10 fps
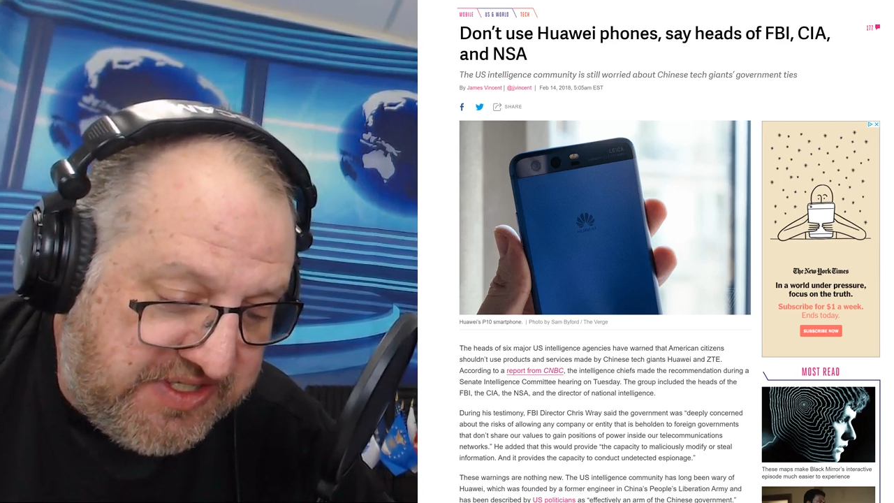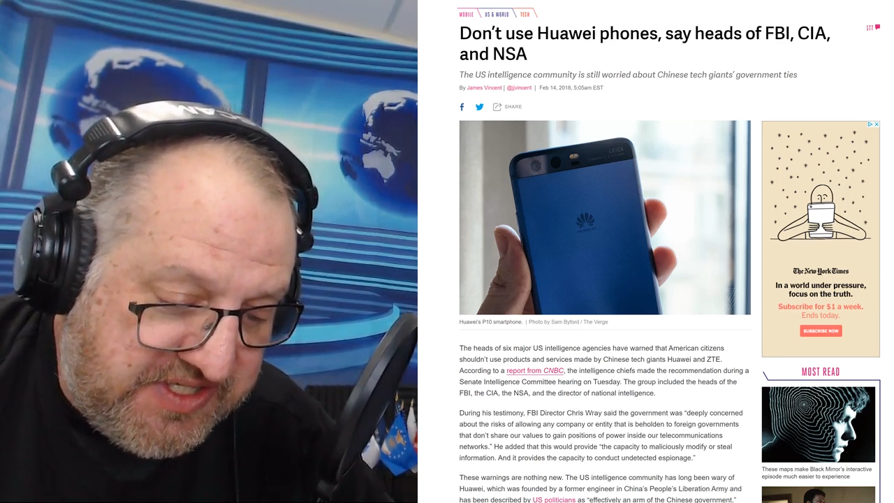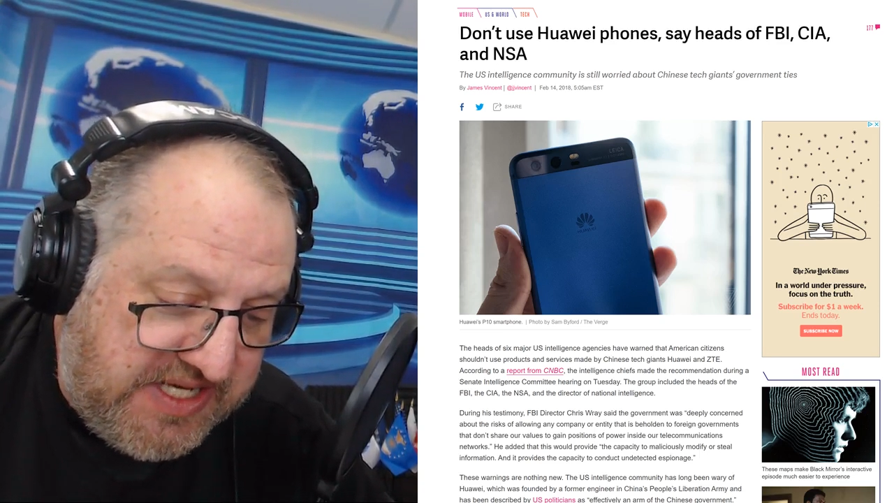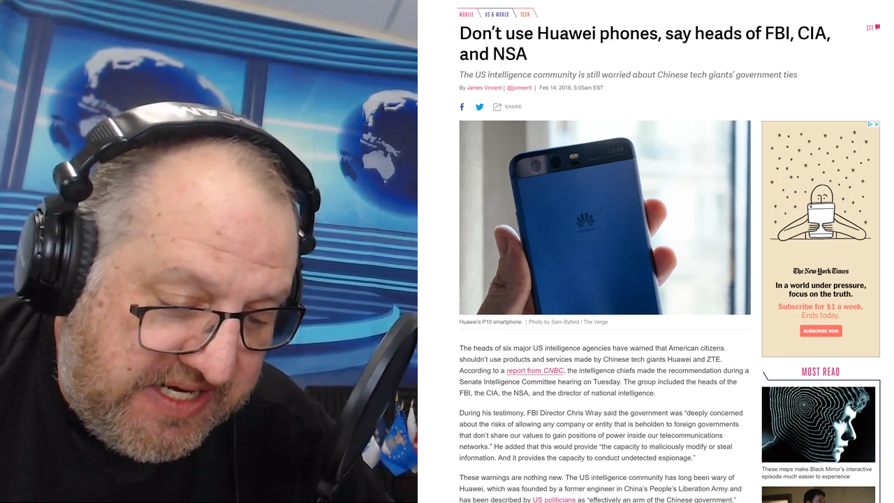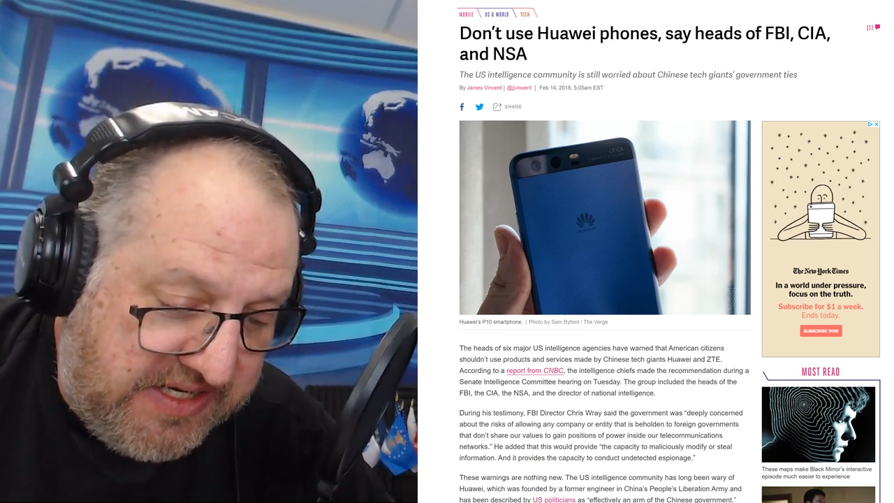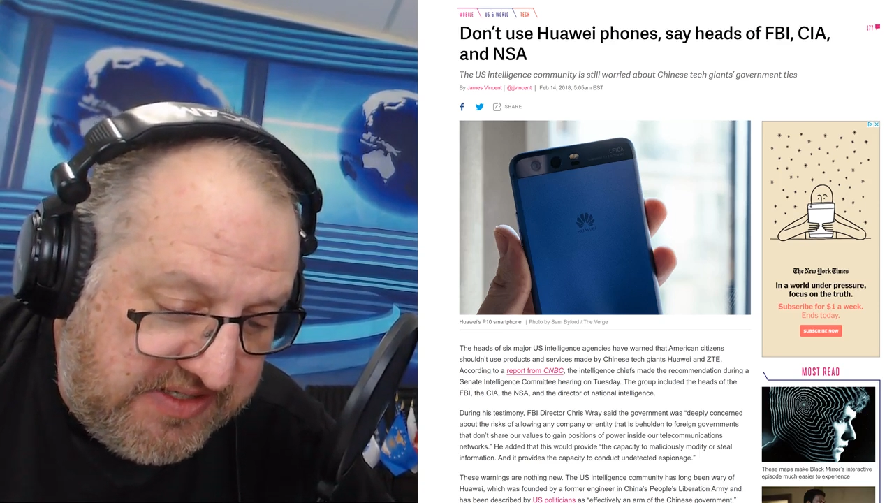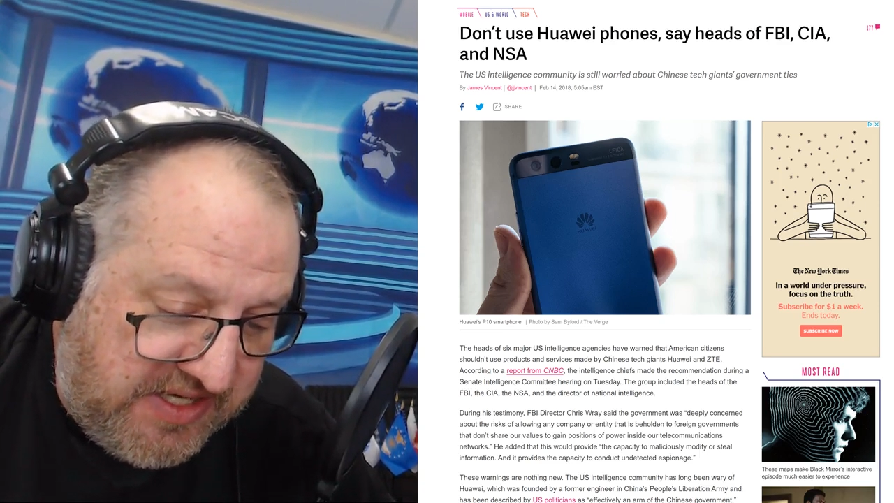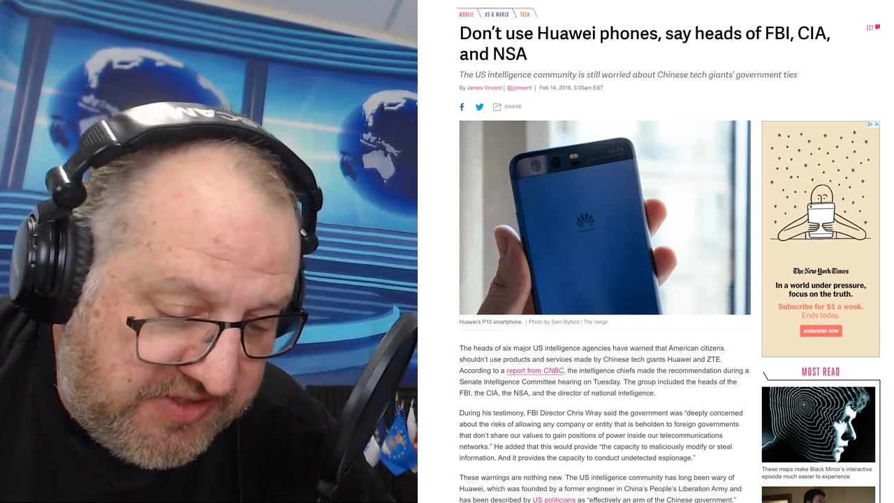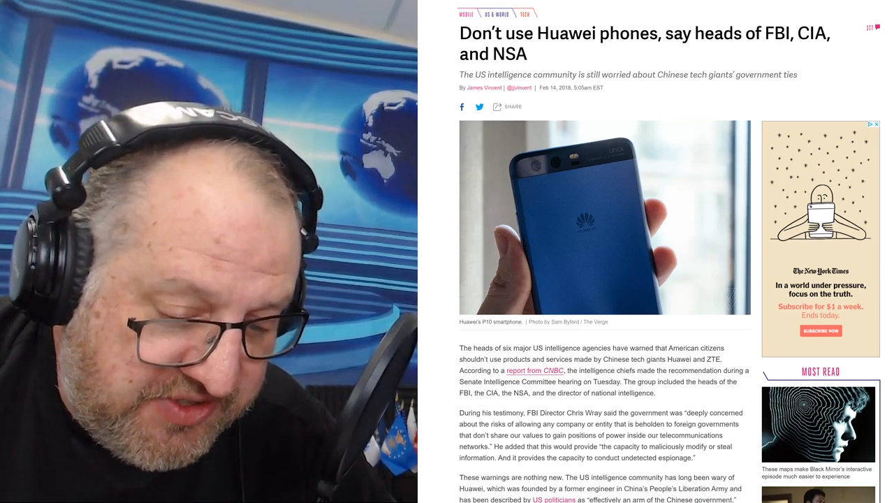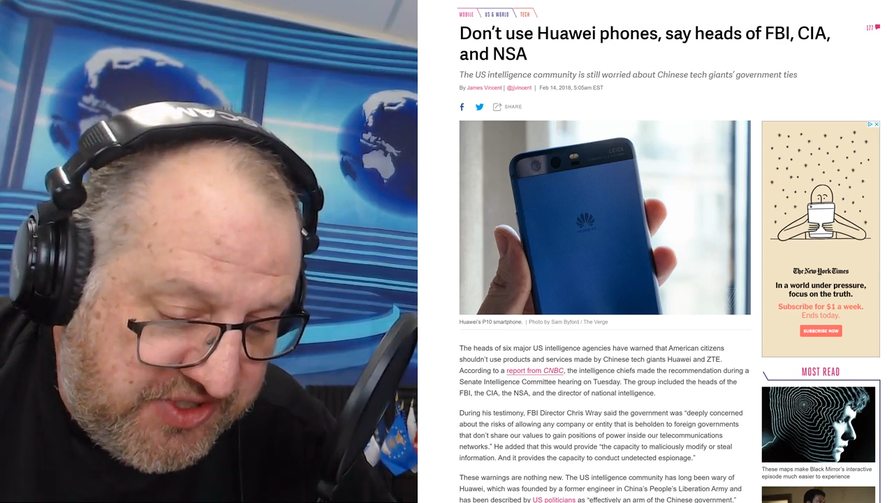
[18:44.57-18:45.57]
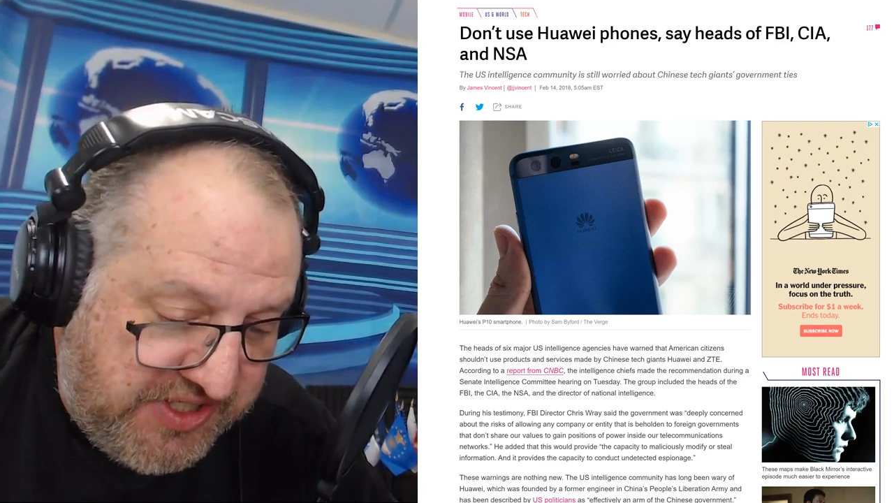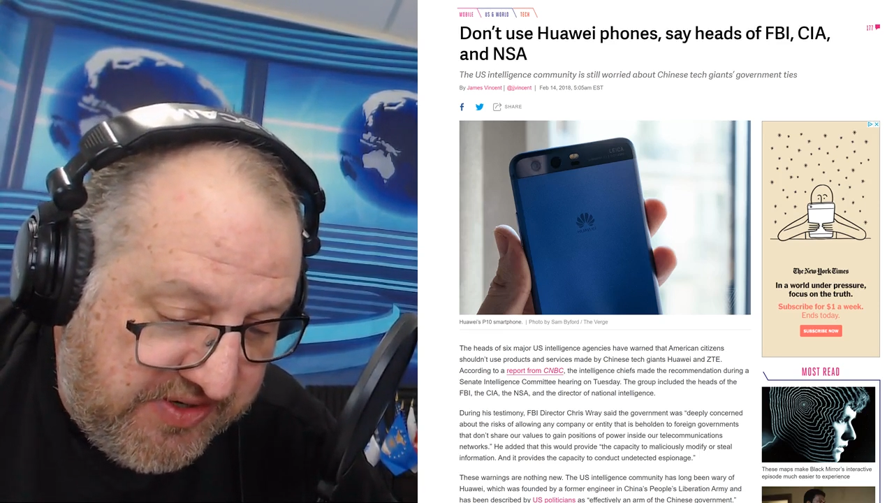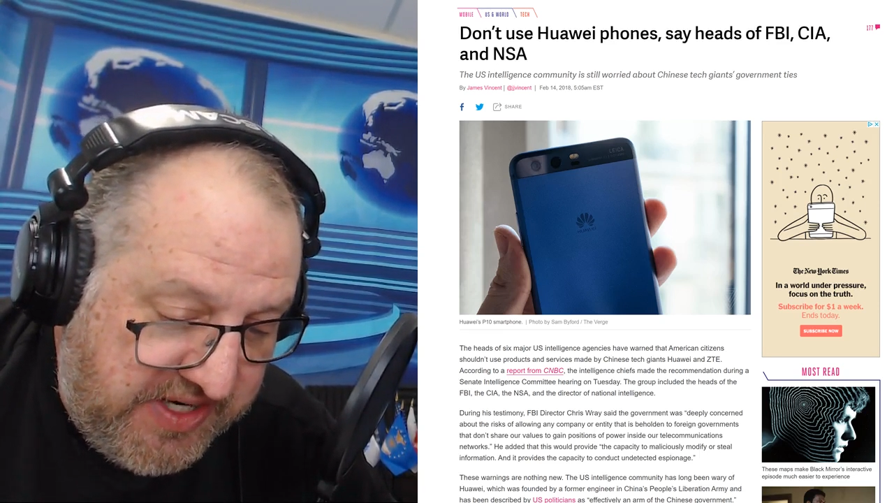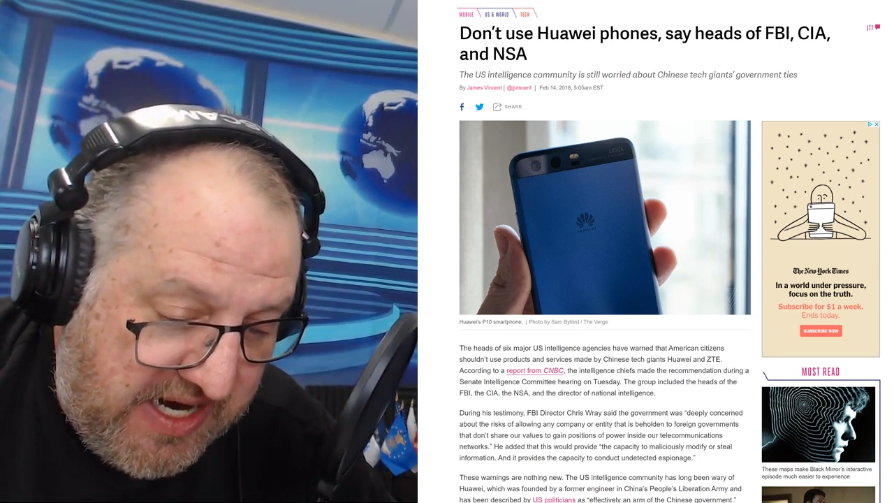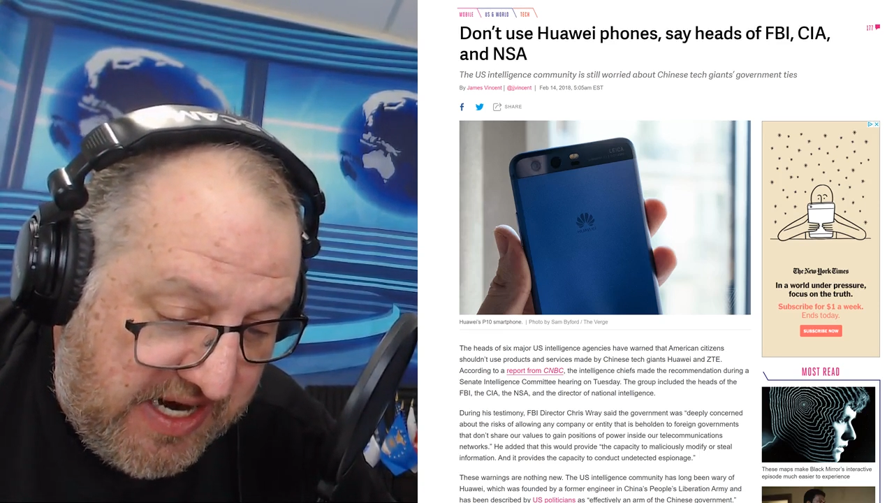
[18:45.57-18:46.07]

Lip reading: Senate intelligence hearing